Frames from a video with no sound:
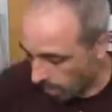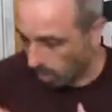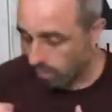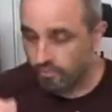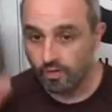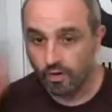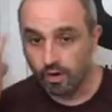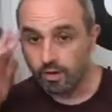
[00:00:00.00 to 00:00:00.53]

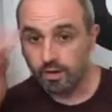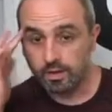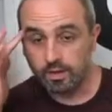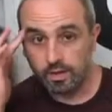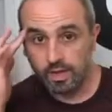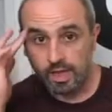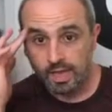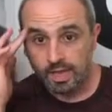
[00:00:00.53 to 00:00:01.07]
over
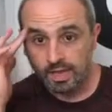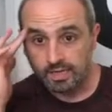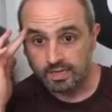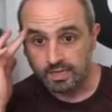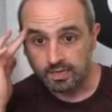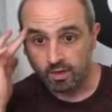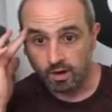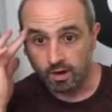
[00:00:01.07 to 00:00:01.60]

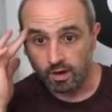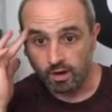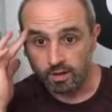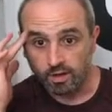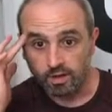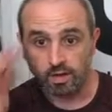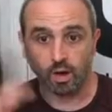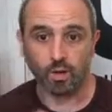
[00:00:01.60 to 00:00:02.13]
into the hook,
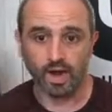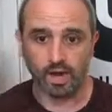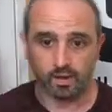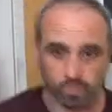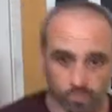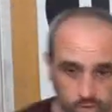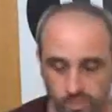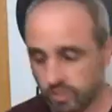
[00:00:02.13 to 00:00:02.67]
all right? And
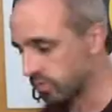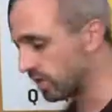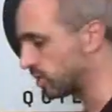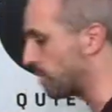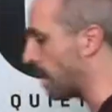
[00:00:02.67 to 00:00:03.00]
then we'll switch